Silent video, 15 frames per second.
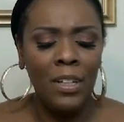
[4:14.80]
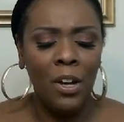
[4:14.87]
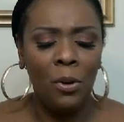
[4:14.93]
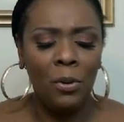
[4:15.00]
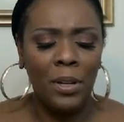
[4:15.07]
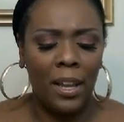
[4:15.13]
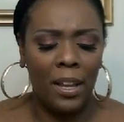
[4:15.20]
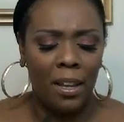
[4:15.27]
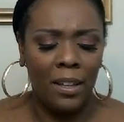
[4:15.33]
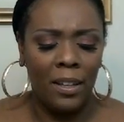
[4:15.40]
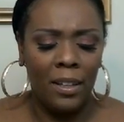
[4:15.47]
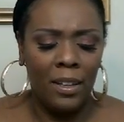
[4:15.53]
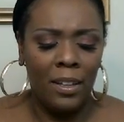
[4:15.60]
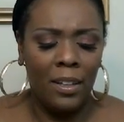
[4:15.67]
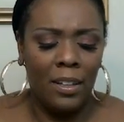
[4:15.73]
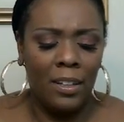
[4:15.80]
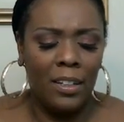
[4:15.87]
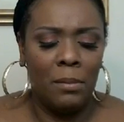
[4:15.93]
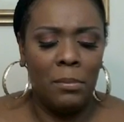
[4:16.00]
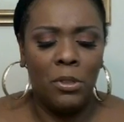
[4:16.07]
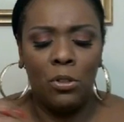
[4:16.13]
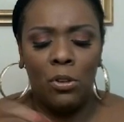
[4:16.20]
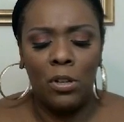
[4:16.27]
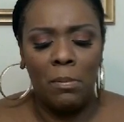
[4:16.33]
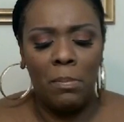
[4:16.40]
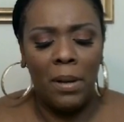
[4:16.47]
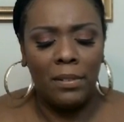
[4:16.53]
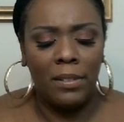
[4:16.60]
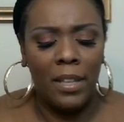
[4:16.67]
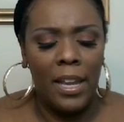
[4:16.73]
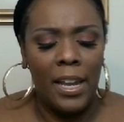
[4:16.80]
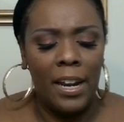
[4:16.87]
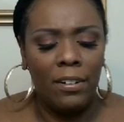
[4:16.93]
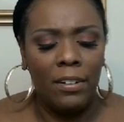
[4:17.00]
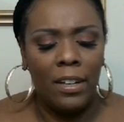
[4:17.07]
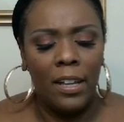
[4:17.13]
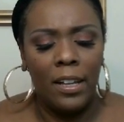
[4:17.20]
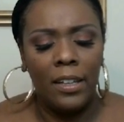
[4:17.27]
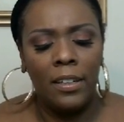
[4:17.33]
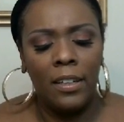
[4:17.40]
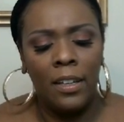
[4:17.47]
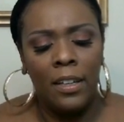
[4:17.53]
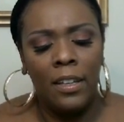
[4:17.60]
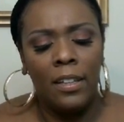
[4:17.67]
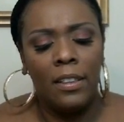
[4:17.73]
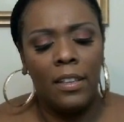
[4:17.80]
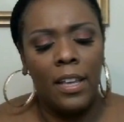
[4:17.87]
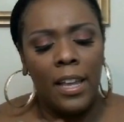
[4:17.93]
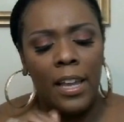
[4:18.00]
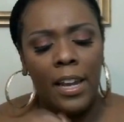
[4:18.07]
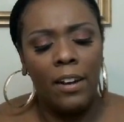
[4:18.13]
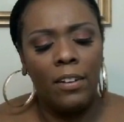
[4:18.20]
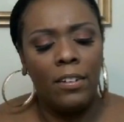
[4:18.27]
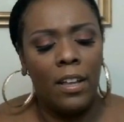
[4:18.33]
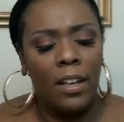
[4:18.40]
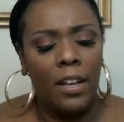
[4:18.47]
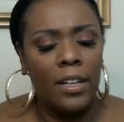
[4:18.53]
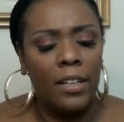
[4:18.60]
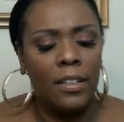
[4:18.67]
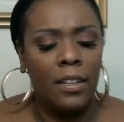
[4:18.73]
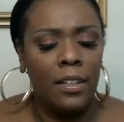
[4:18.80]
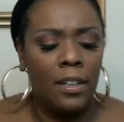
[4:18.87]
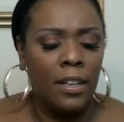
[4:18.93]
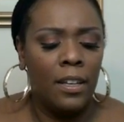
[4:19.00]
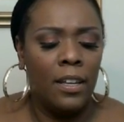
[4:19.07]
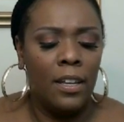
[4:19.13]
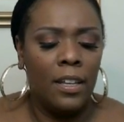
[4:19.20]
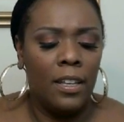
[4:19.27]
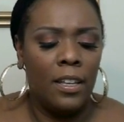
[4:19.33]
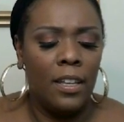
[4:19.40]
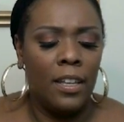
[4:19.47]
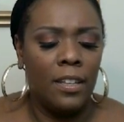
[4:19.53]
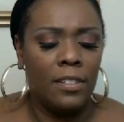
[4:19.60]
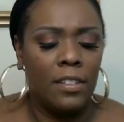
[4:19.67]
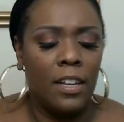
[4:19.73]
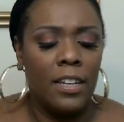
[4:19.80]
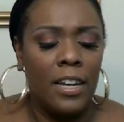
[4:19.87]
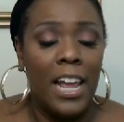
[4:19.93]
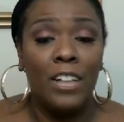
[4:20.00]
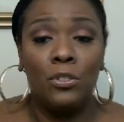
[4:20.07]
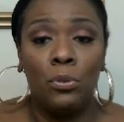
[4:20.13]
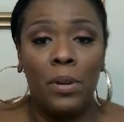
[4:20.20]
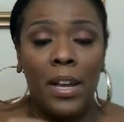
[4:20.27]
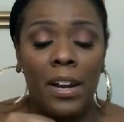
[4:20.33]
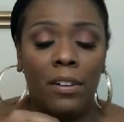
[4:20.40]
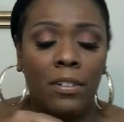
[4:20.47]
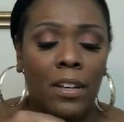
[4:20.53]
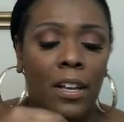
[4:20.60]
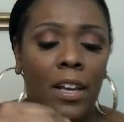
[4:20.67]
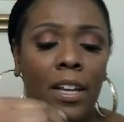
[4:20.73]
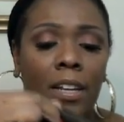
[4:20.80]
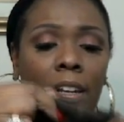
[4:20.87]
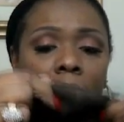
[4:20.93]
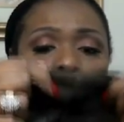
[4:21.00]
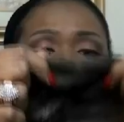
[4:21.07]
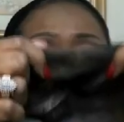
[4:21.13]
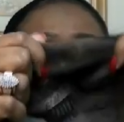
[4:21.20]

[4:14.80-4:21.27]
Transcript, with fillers: okay let me talk about the hairline the hairline is a natural hairline